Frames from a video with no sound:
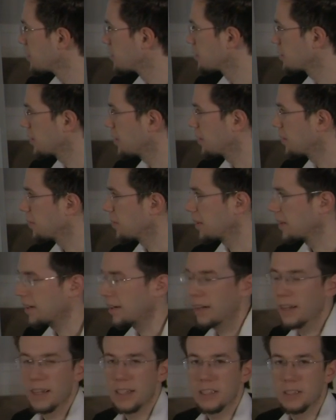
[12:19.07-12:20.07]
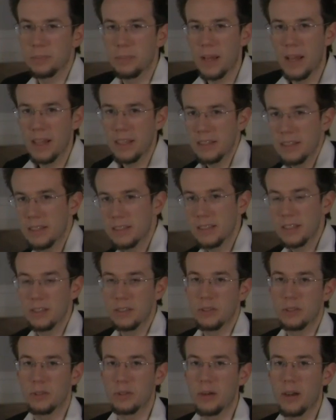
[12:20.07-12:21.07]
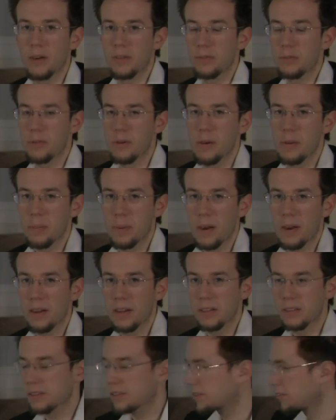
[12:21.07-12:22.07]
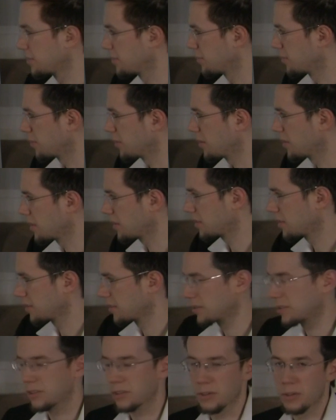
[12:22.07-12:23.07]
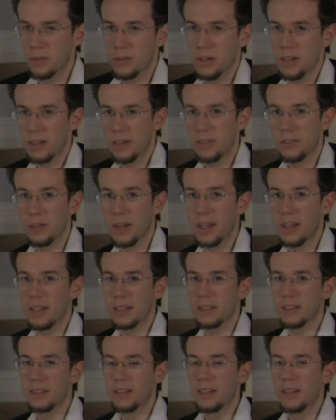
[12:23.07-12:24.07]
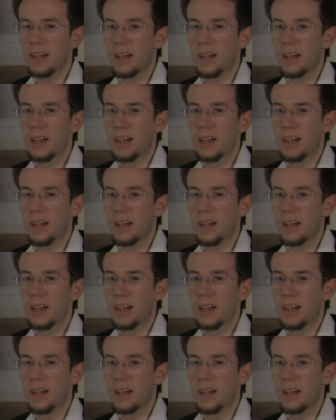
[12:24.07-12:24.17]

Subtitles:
So we're gonna expand this into a 4-part voice score, right?